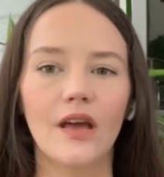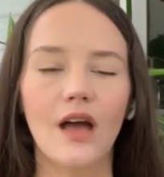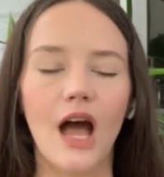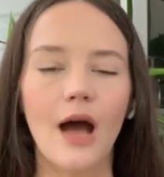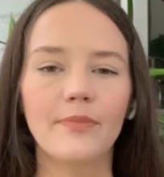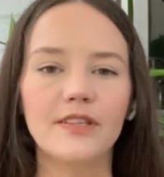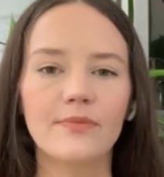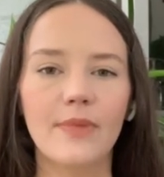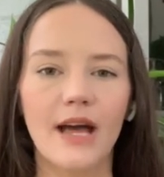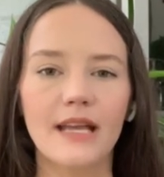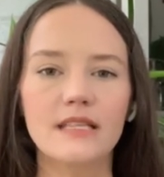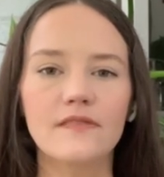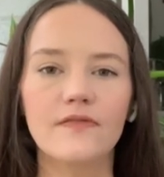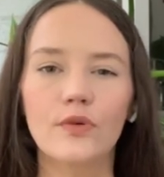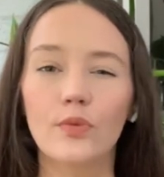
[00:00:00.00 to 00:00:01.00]

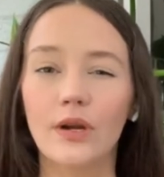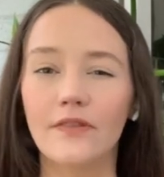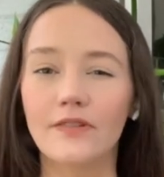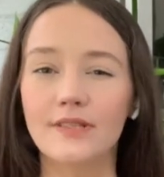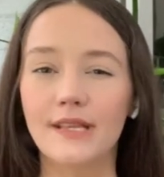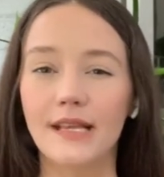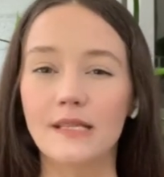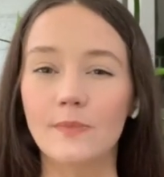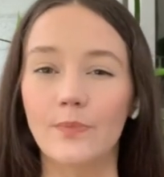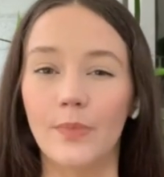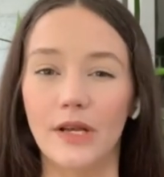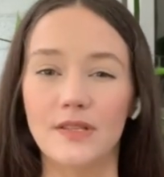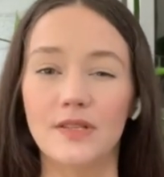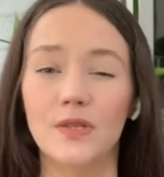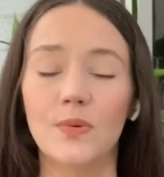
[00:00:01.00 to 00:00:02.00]
optimize for whatever size
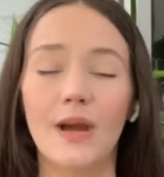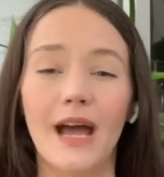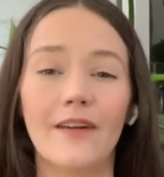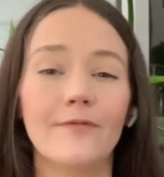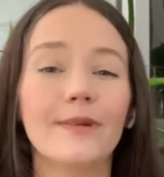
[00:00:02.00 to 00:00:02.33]
bust you have,